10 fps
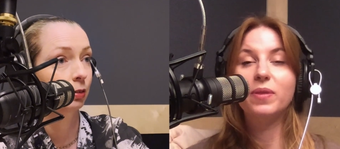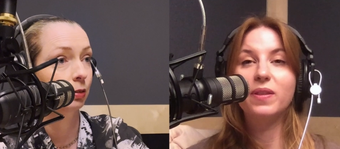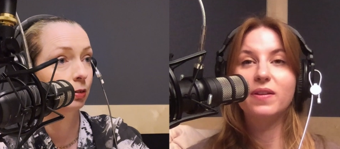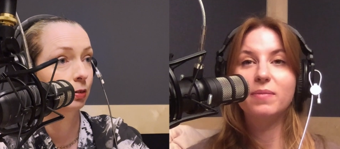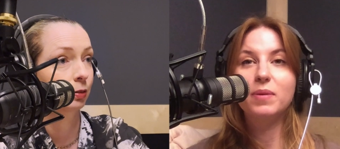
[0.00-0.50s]

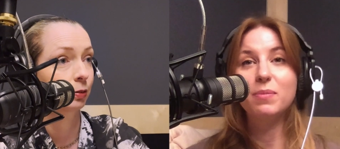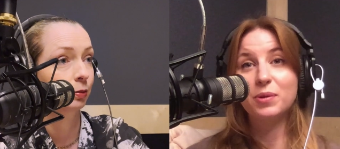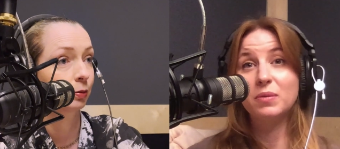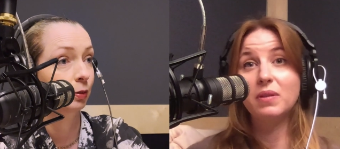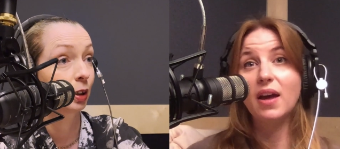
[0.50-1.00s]
Speaker 1: the people
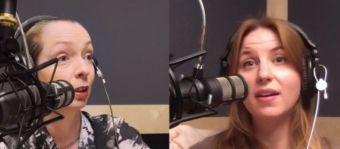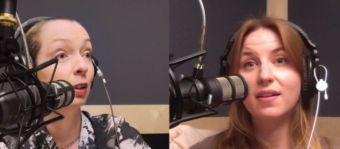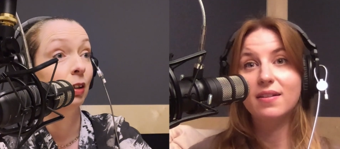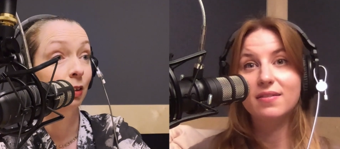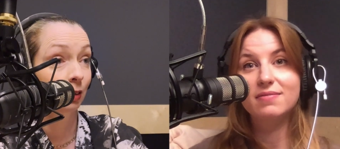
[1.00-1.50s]
you like.
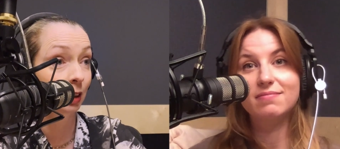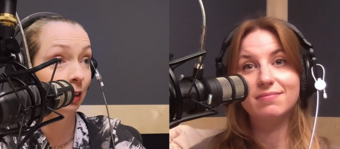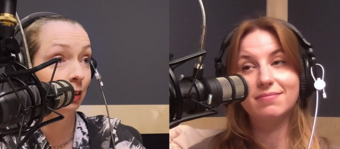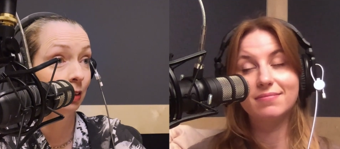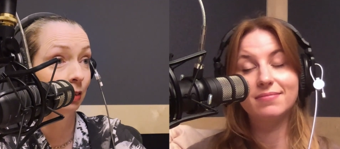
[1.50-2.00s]

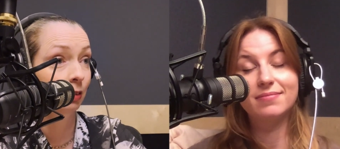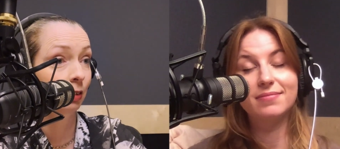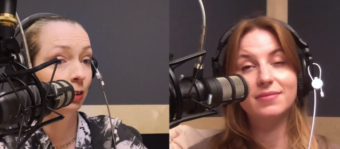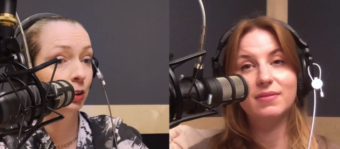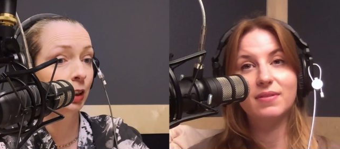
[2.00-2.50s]
Speaker 2: Exactly,
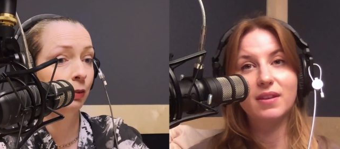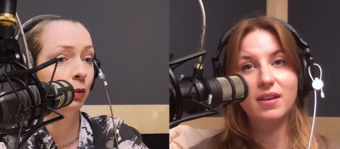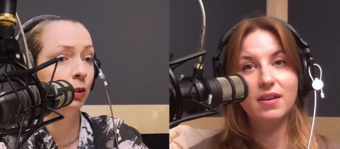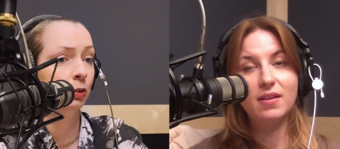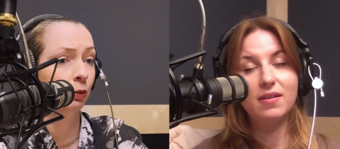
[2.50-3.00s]
and just
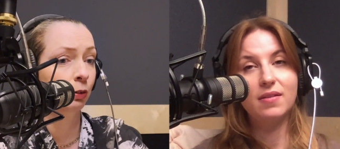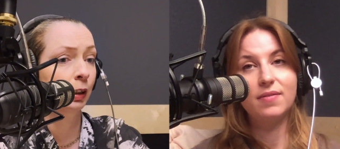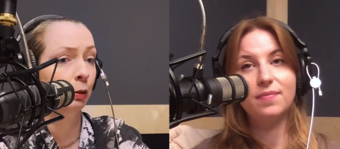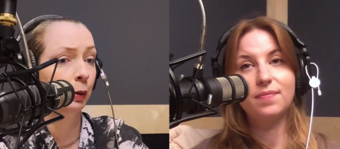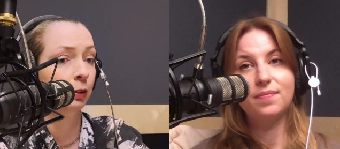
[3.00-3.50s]
having strong,
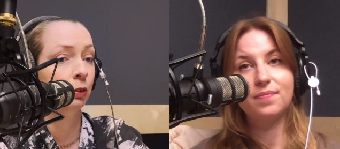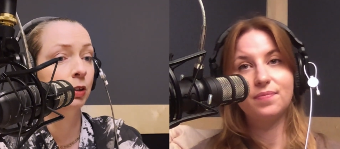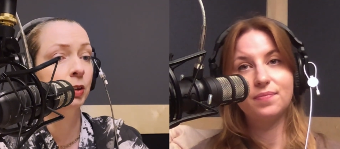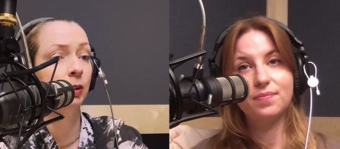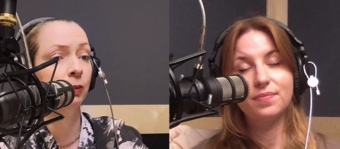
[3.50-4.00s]
clear
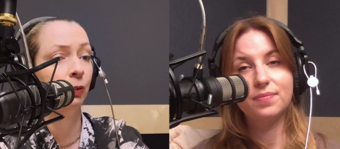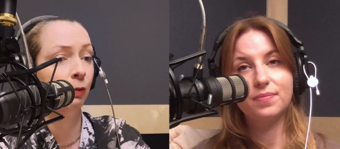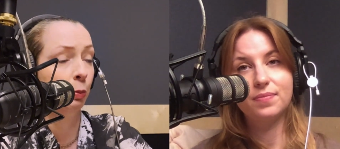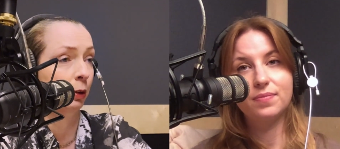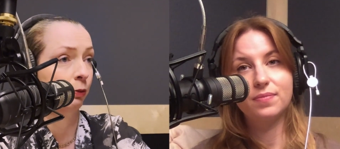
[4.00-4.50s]
boundaries. If
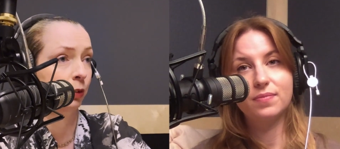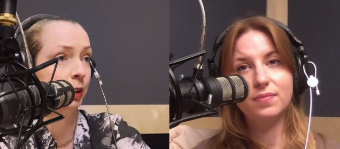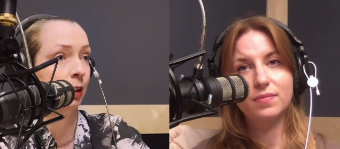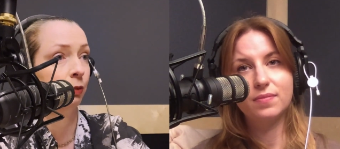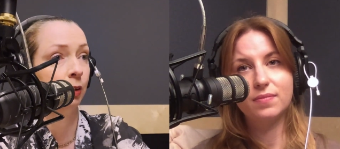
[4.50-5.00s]
everybody feels
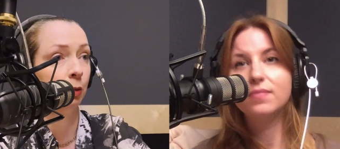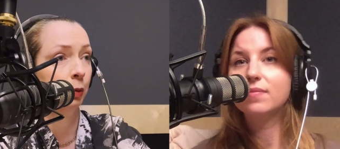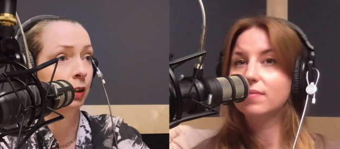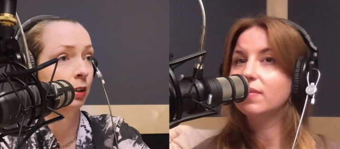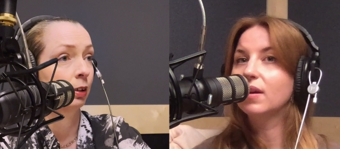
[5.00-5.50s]
safe and
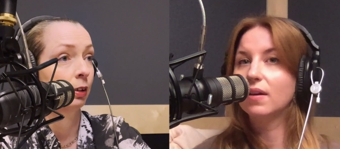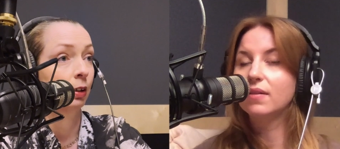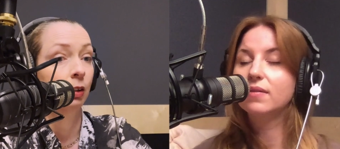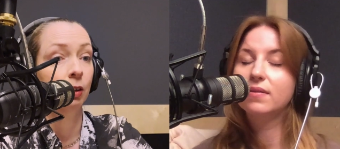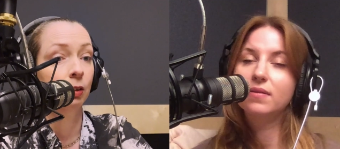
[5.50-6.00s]
happy,
Speaker 1: yeah,
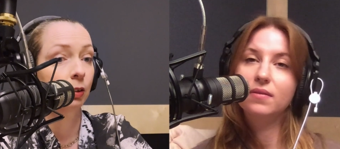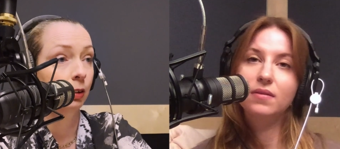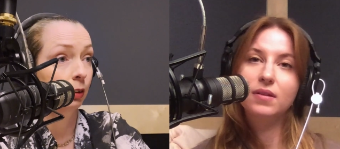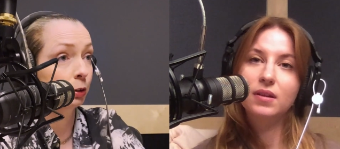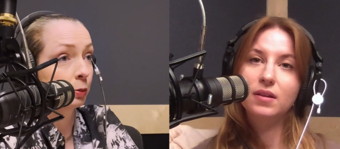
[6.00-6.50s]

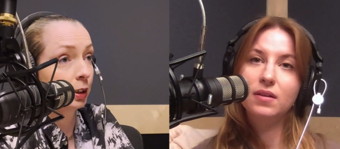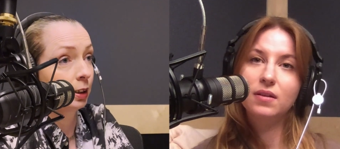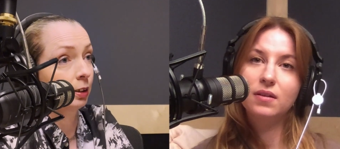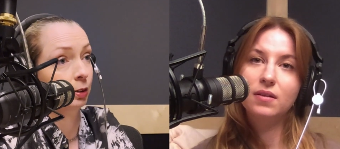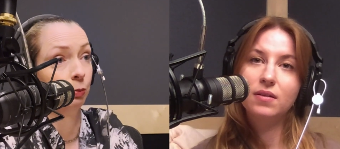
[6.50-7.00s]

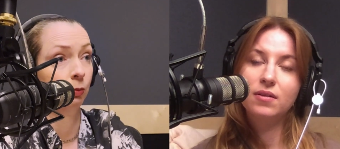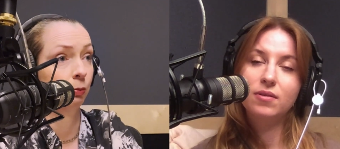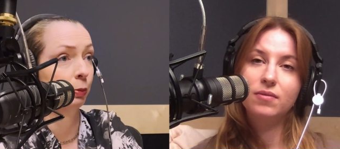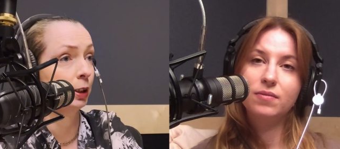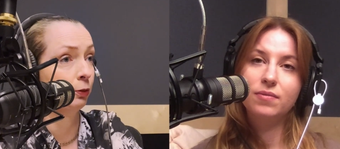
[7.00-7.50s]
Speaker 2: ultimately it's
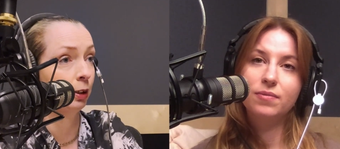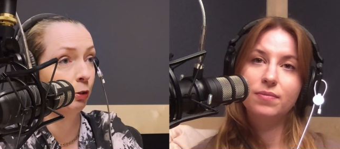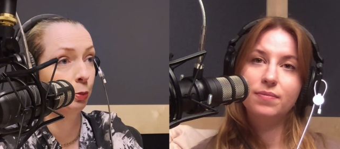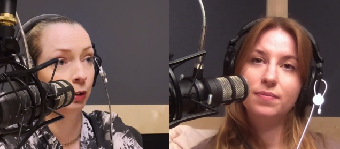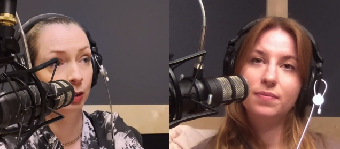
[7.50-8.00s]
best for
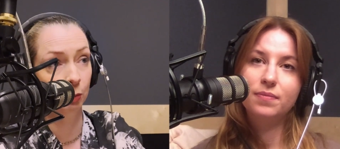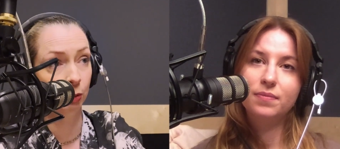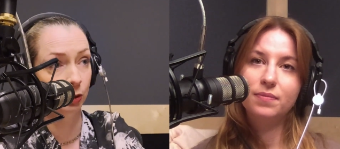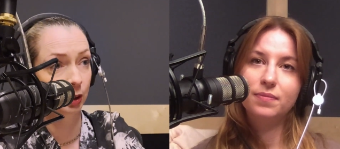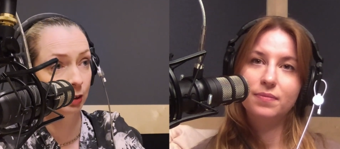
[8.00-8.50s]
everybody on the
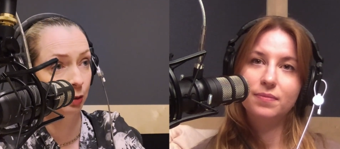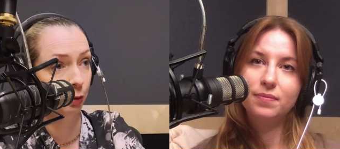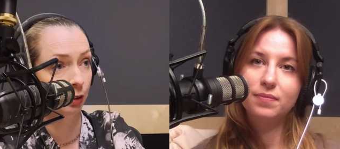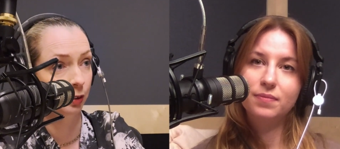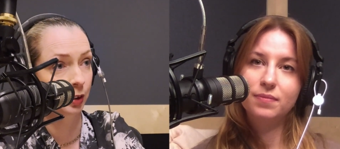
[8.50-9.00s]
project as
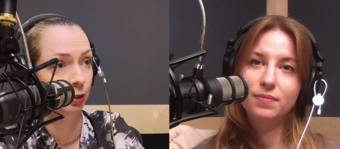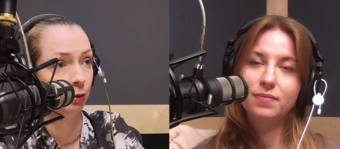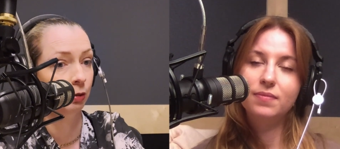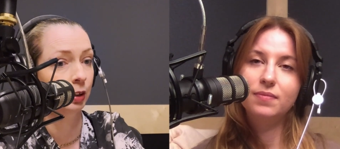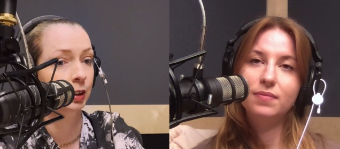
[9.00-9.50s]
well.
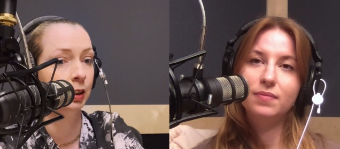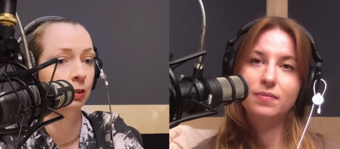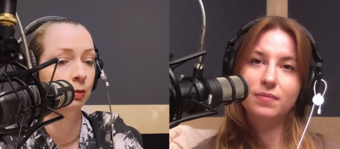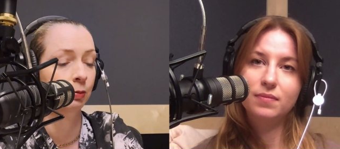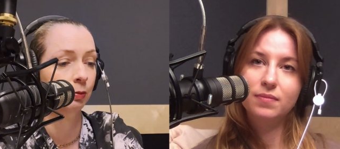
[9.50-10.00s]
So it's
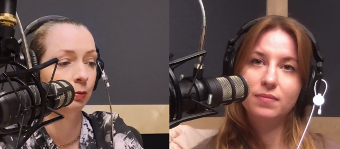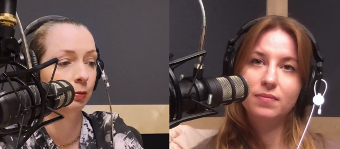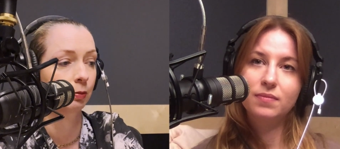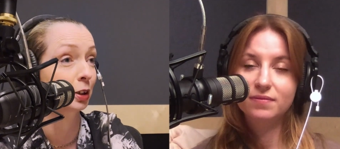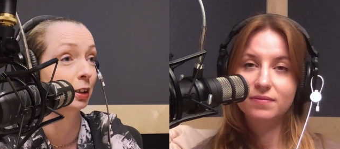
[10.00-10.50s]

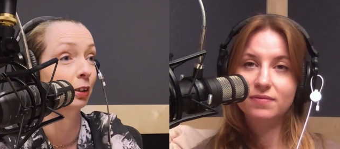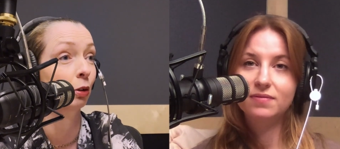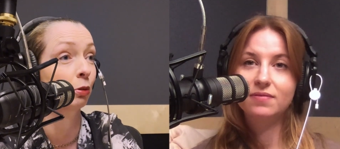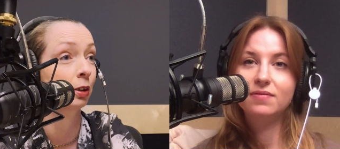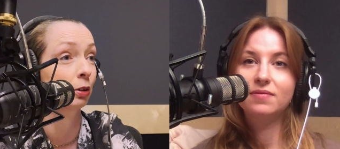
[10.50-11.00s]
like
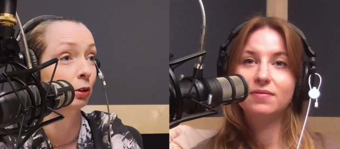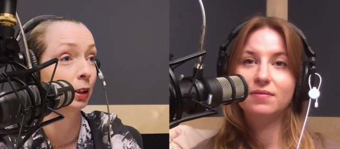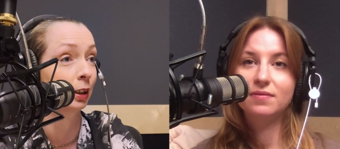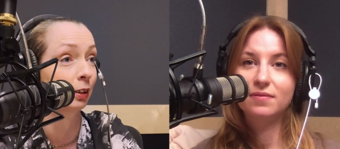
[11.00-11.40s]
owning your shit.